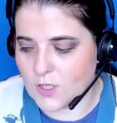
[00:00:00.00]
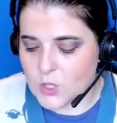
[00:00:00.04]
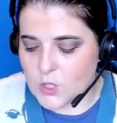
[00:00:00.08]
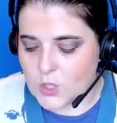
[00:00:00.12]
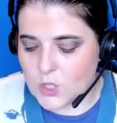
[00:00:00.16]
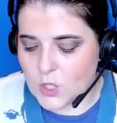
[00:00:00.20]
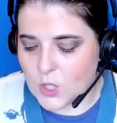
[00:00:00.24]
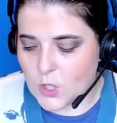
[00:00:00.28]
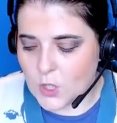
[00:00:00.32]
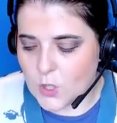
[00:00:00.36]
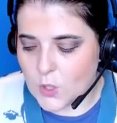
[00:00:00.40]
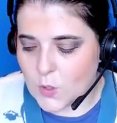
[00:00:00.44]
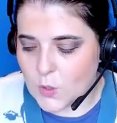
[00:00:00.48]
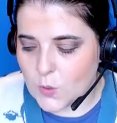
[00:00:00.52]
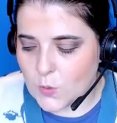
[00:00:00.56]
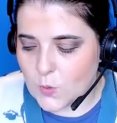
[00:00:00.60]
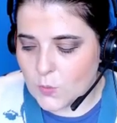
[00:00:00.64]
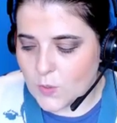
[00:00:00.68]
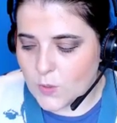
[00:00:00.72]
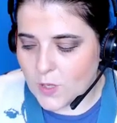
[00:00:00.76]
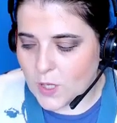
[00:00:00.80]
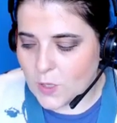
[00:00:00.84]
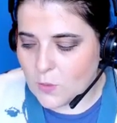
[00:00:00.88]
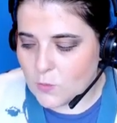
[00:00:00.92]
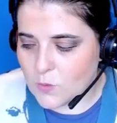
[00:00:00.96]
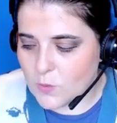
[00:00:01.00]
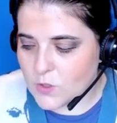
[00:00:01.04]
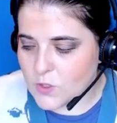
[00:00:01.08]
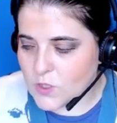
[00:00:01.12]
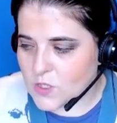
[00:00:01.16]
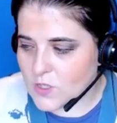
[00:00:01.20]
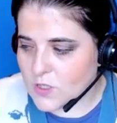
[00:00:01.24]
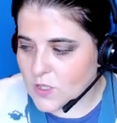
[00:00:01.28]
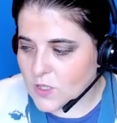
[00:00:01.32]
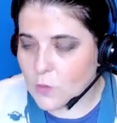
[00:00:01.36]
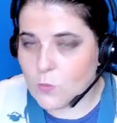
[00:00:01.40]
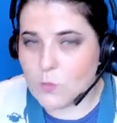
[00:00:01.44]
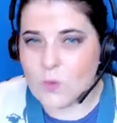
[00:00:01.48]
So it
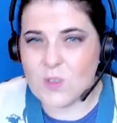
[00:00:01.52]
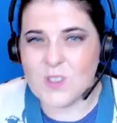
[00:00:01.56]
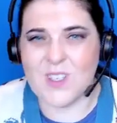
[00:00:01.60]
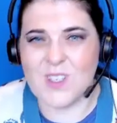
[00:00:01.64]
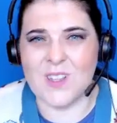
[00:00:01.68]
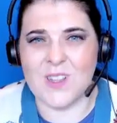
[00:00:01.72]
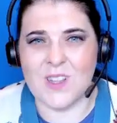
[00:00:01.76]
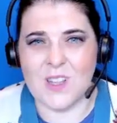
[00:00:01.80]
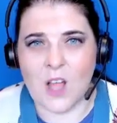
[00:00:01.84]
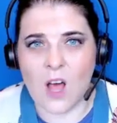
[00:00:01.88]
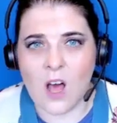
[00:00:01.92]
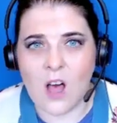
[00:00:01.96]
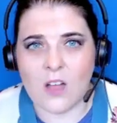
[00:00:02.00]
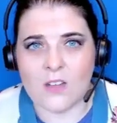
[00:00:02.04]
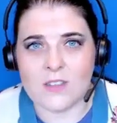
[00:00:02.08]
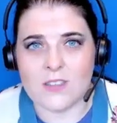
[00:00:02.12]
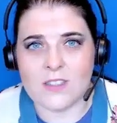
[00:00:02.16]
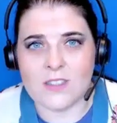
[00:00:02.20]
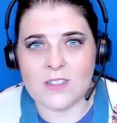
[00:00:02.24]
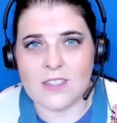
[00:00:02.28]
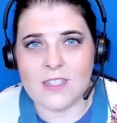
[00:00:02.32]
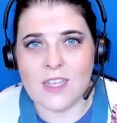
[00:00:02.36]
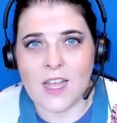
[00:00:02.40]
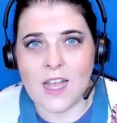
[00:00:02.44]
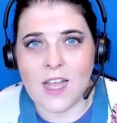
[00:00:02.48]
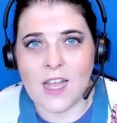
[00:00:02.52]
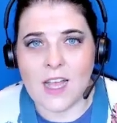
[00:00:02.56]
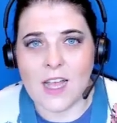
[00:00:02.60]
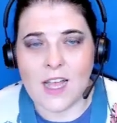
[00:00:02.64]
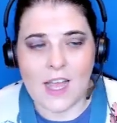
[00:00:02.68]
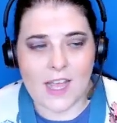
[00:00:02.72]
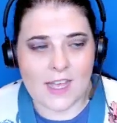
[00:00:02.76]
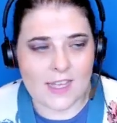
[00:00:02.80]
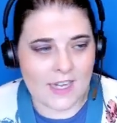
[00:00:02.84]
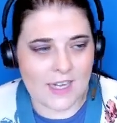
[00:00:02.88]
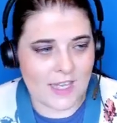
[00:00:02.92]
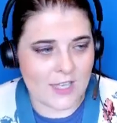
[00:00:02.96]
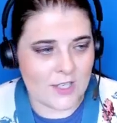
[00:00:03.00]
was it was a lot,
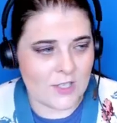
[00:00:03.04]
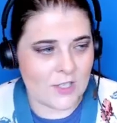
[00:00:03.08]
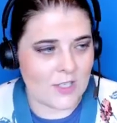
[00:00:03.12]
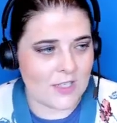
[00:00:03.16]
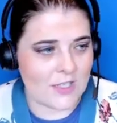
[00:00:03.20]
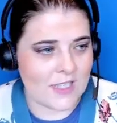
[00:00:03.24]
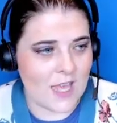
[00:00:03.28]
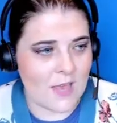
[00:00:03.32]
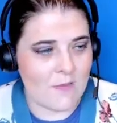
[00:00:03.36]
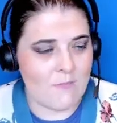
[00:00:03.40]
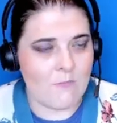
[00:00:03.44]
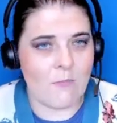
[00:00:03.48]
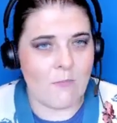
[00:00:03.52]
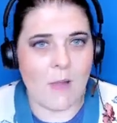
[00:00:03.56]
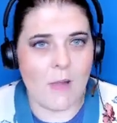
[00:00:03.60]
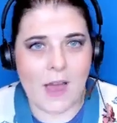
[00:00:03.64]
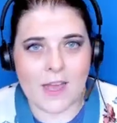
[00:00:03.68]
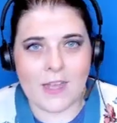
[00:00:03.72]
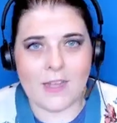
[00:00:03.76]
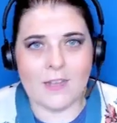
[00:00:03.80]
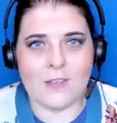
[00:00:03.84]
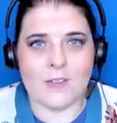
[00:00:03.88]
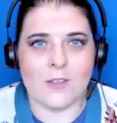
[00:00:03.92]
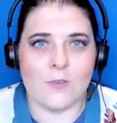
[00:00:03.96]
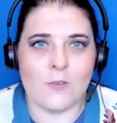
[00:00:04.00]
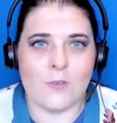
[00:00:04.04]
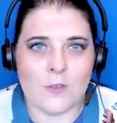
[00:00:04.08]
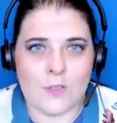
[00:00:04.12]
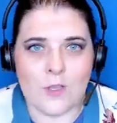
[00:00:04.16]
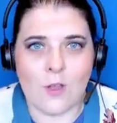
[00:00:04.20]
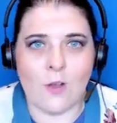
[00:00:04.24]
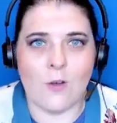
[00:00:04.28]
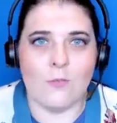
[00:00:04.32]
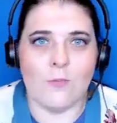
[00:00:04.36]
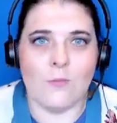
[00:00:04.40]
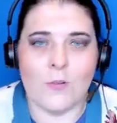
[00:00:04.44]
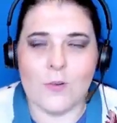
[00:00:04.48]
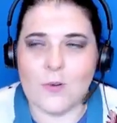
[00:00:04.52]
and I just kept buying those
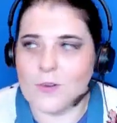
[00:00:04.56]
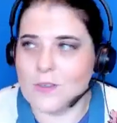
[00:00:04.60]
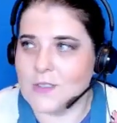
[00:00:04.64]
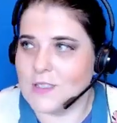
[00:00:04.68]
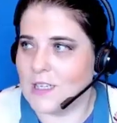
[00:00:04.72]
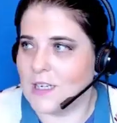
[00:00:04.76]
notebooks.